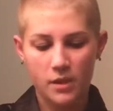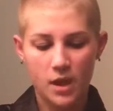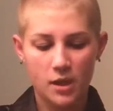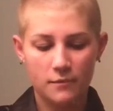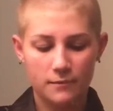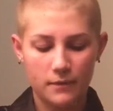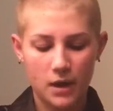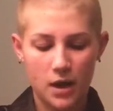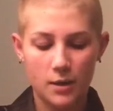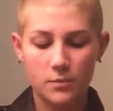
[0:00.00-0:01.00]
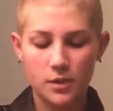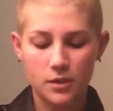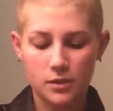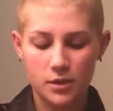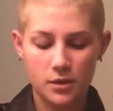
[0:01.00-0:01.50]
If I
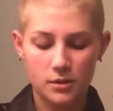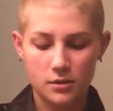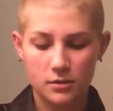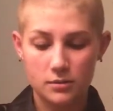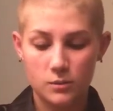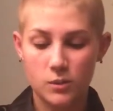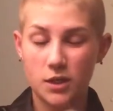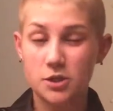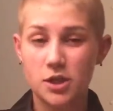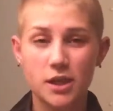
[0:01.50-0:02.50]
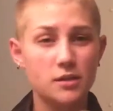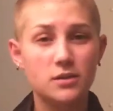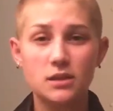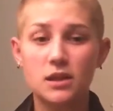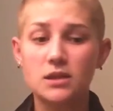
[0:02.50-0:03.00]
were going to try to use
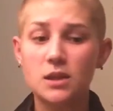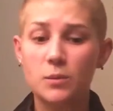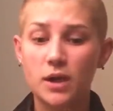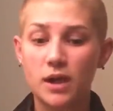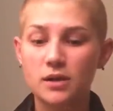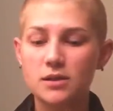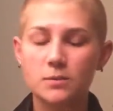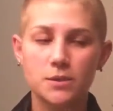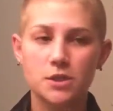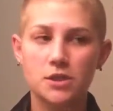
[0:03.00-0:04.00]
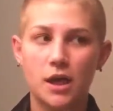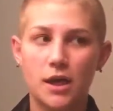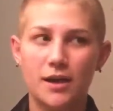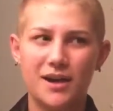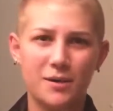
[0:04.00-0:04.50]
this on someone else, which
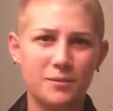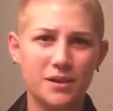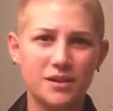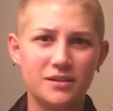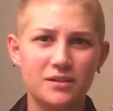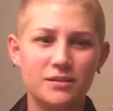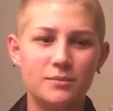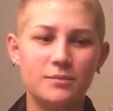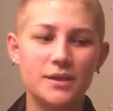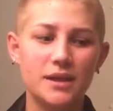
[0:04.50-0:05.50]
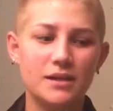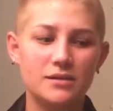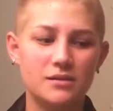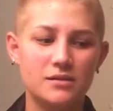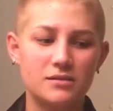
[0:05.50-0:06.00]
I wouldn't
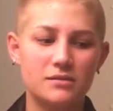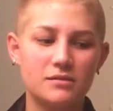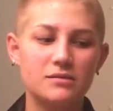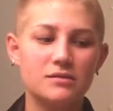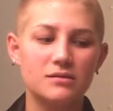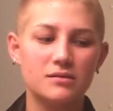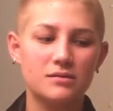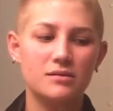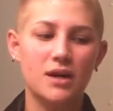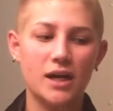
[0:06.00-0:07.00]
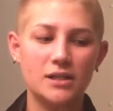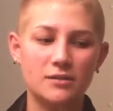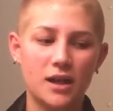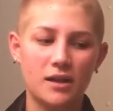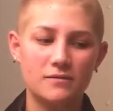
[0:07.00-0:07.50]
because I don't
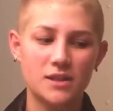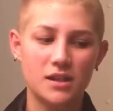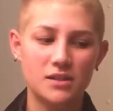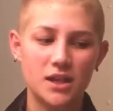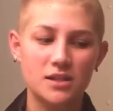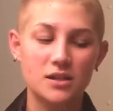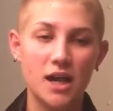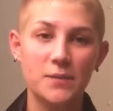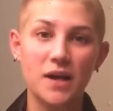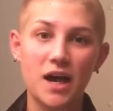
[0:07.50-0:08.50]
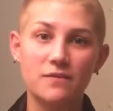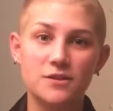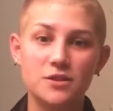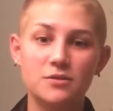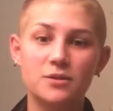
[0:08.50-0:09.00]
have sanitizer, I would have
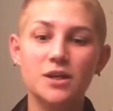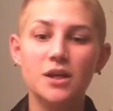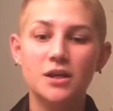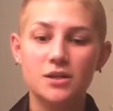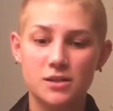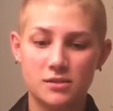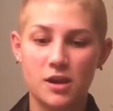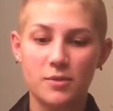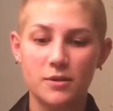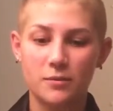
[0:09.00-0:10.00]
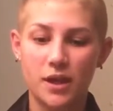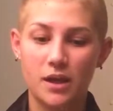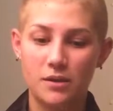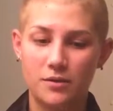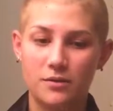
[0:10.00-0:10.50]
to scrub it
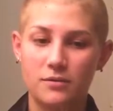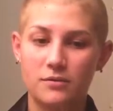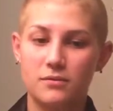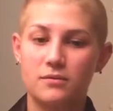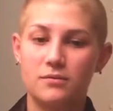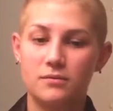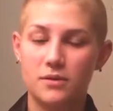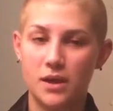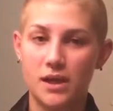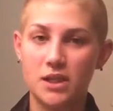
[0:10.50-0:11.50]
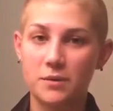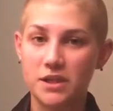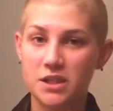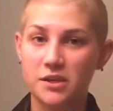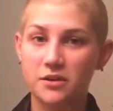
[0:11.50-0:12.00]
with
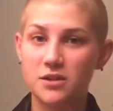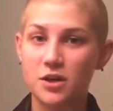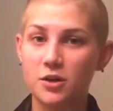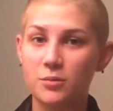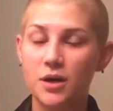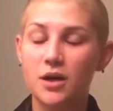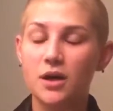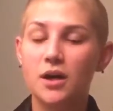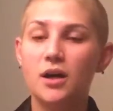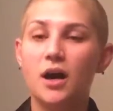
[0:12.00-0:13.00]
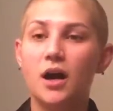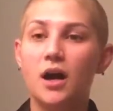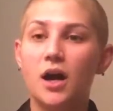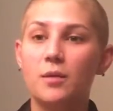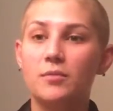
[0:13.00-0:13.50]
antibacterial soap,
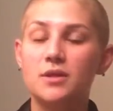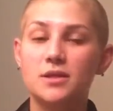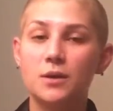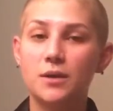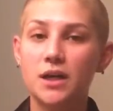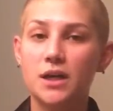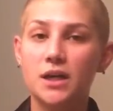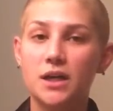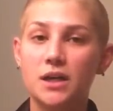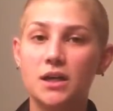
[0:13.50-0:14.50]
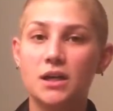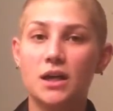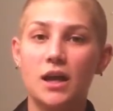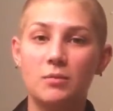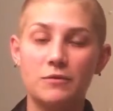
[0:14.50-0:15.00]
soak it in
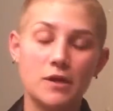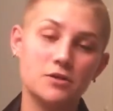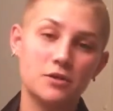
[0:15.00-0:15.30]
a professional